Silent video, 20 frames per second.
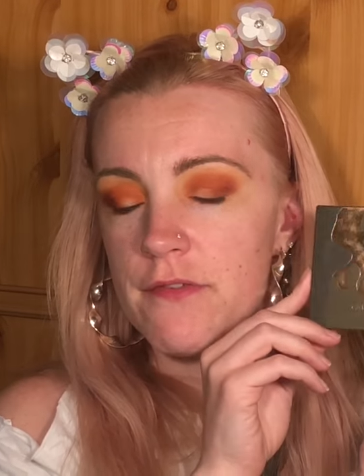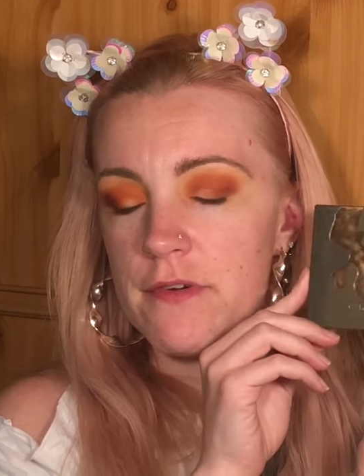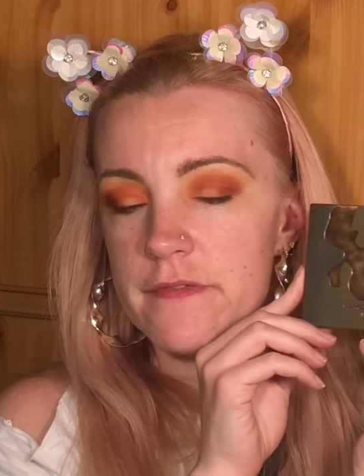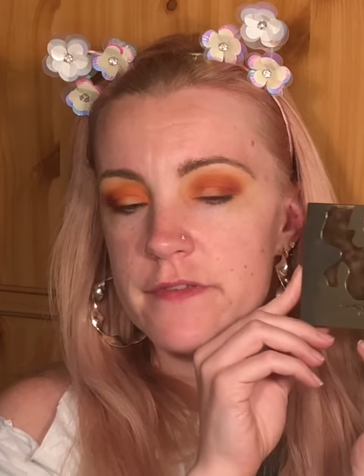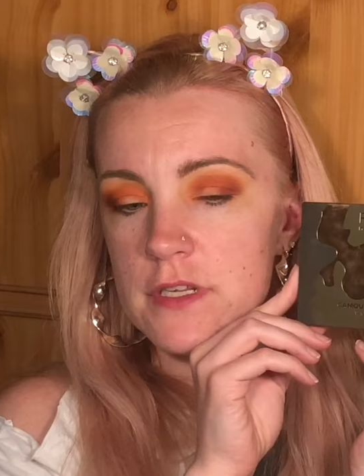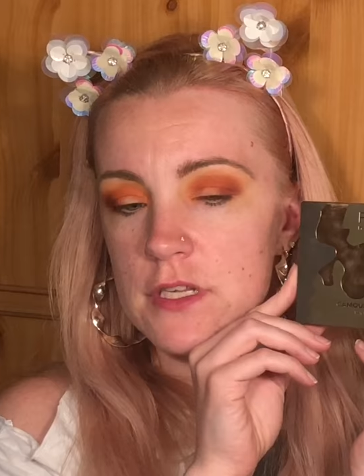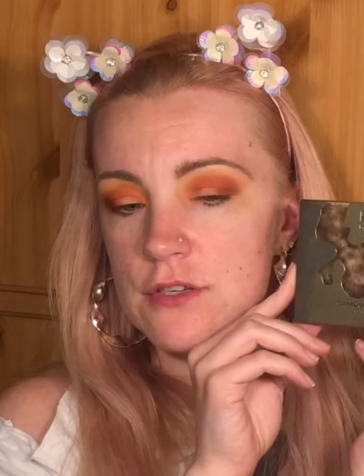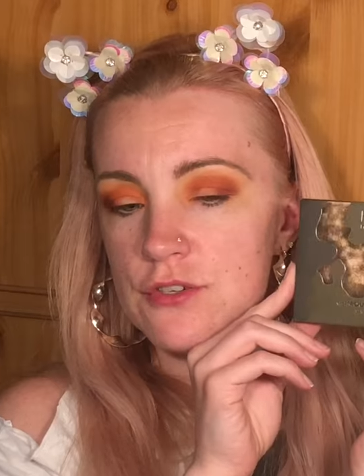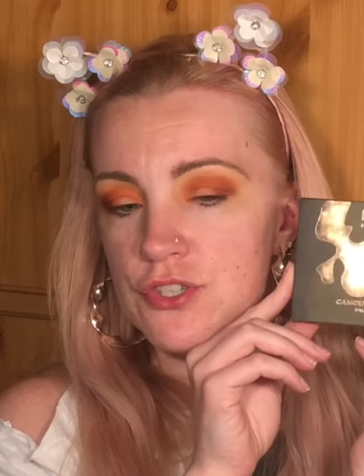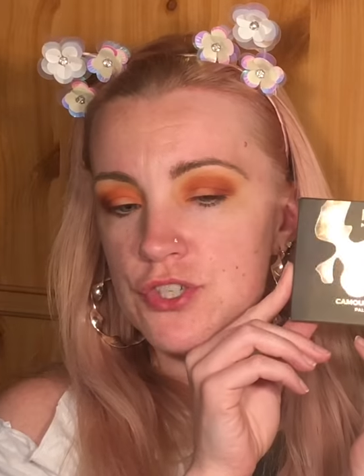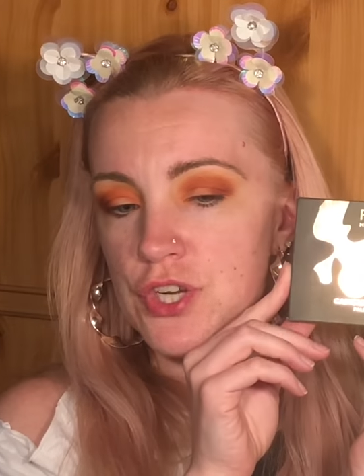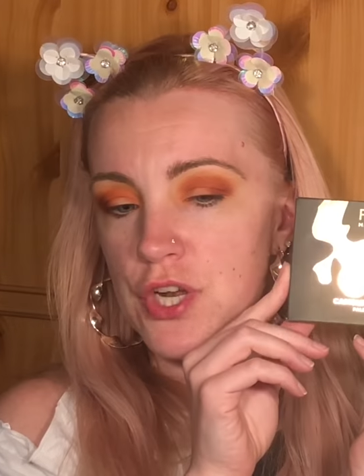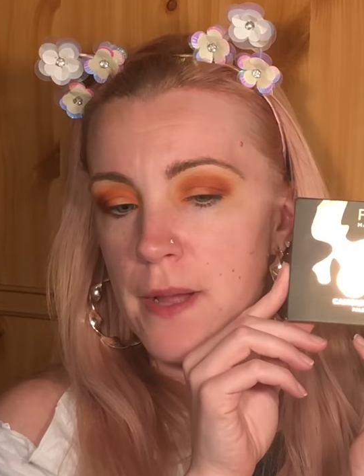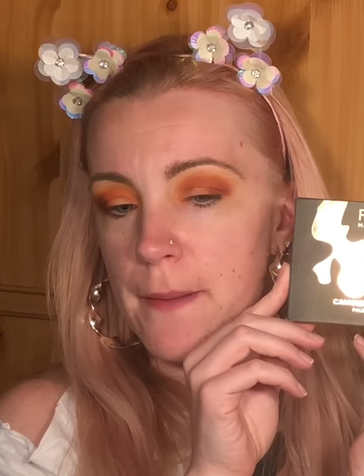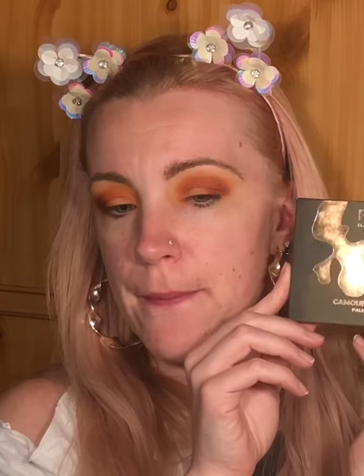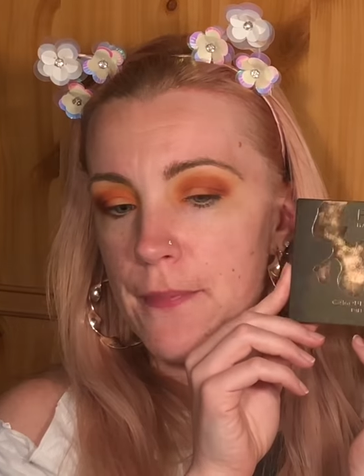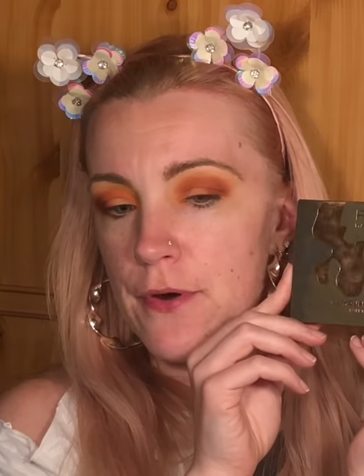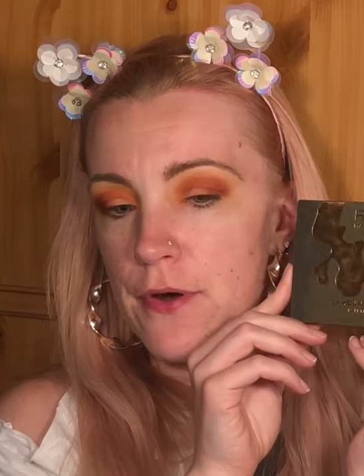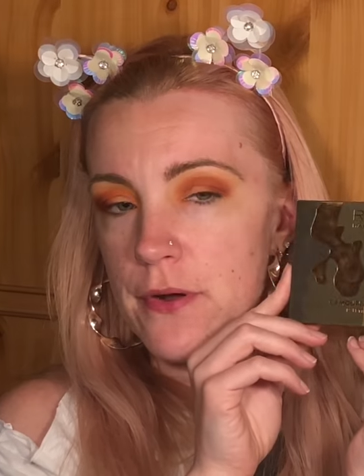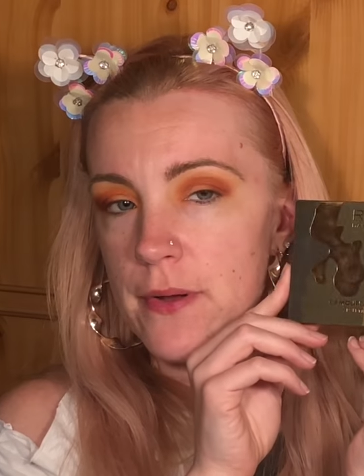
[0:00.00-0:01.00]
Revolution
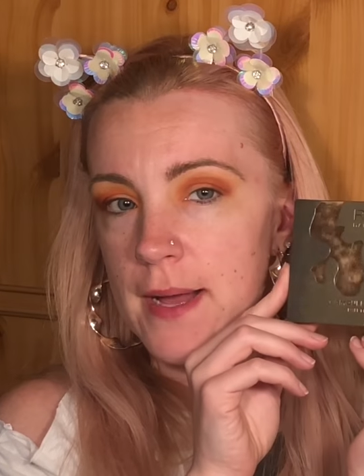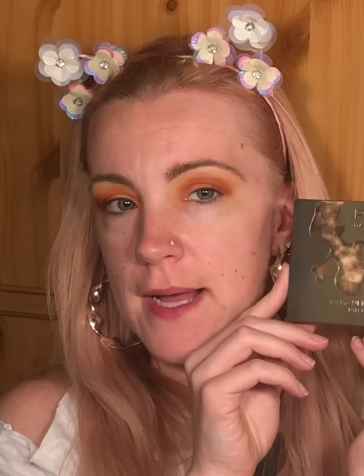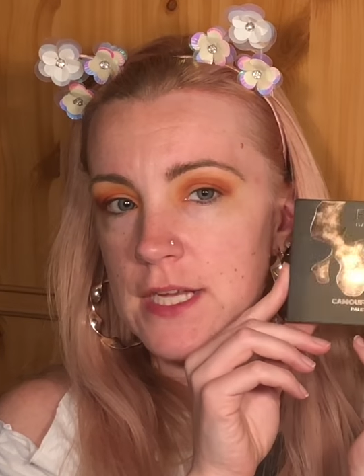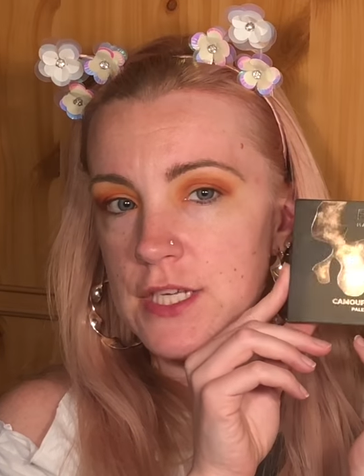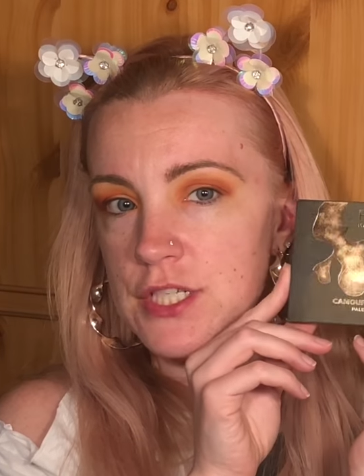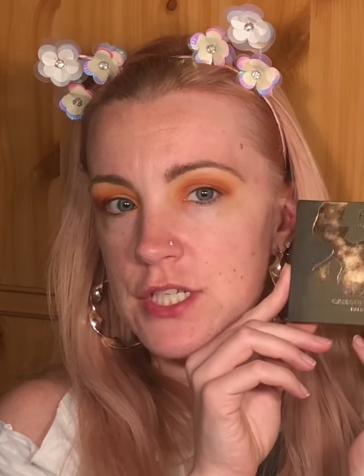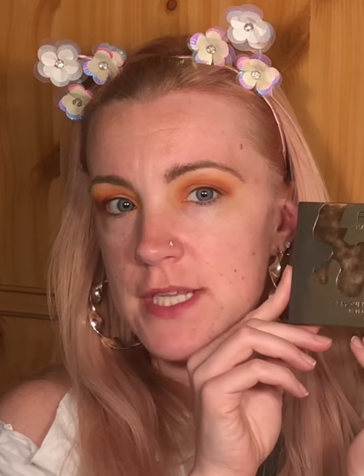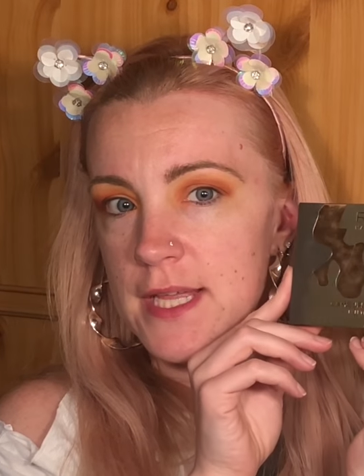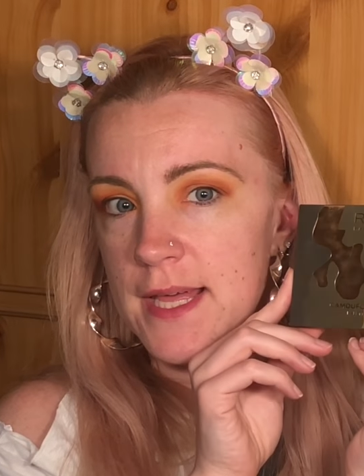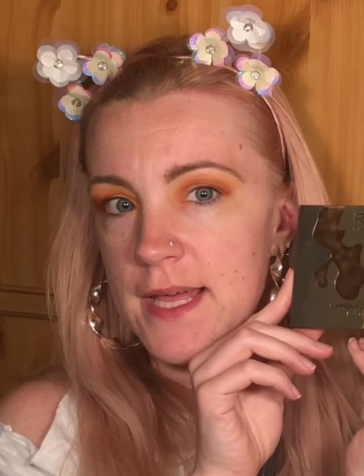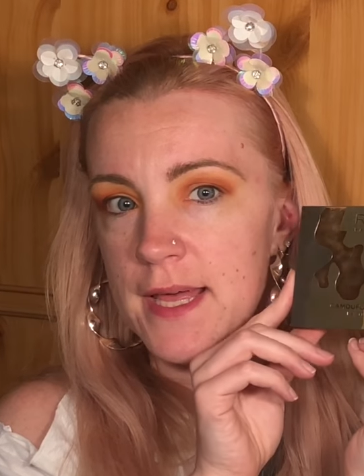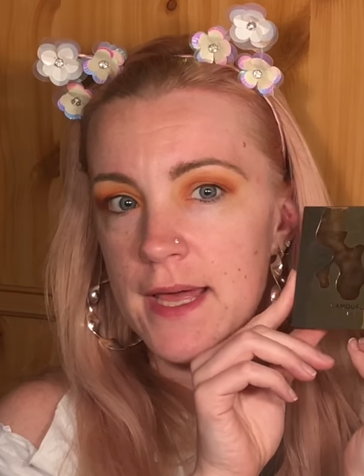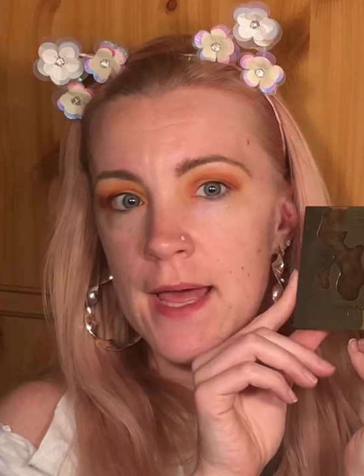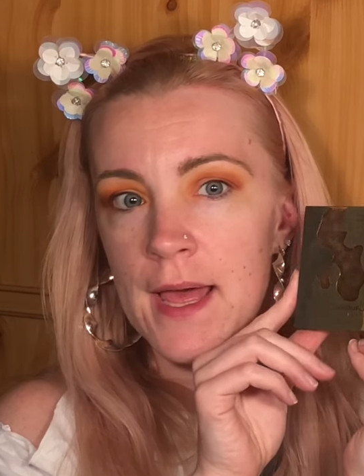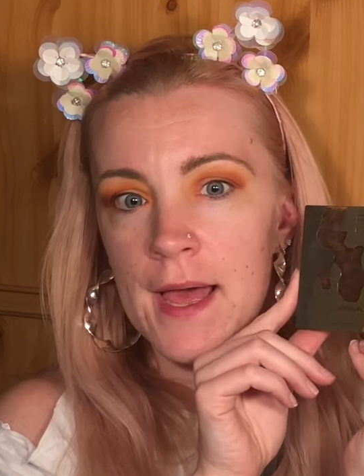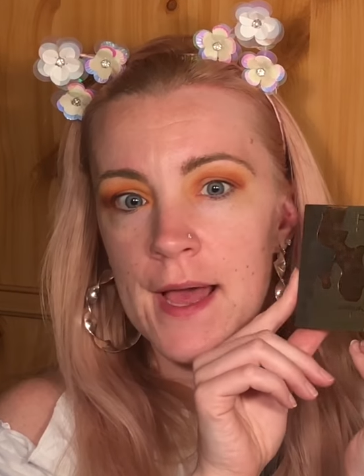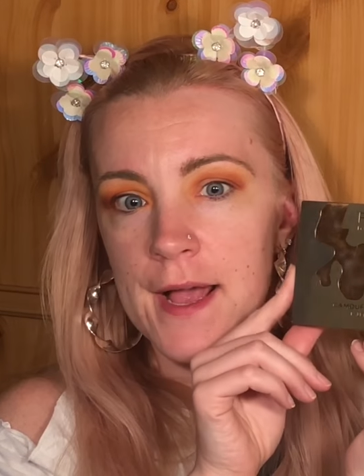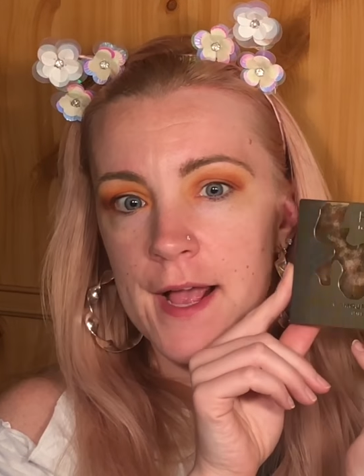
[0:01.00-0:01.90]
Pro HD